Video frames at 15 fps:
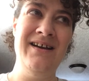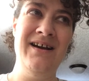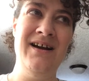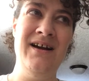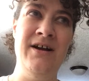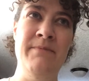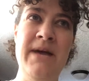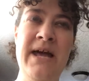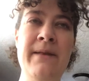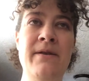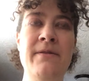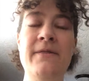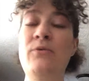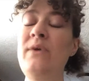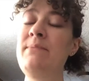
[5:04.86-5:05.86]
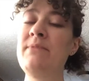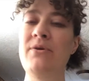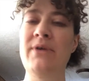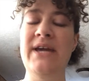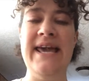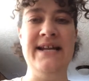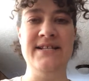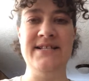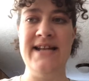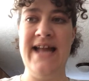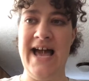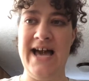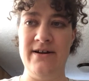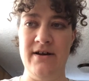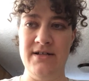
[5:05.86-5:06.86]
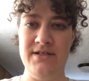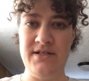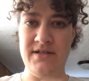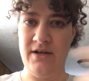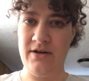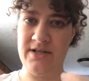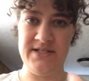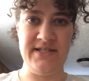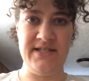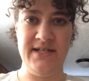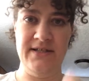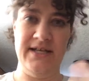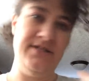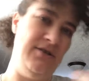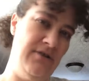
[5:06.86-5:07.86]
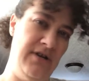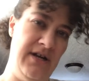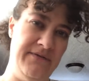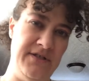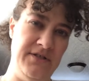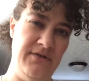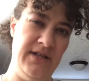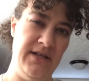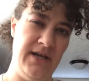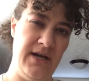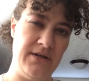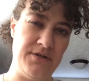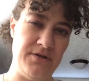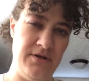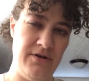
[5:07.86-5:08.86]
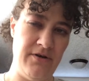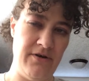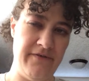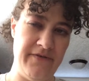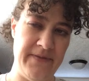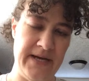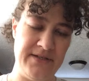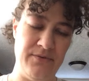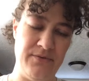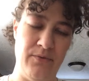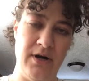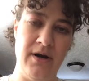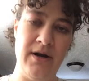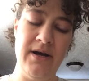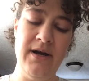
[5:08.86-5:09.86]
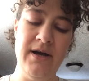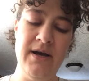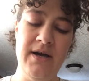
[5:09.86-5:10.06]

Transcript: the Wemo again is an add-on to your existing lights. You don't have to do anything extra in order for that to work.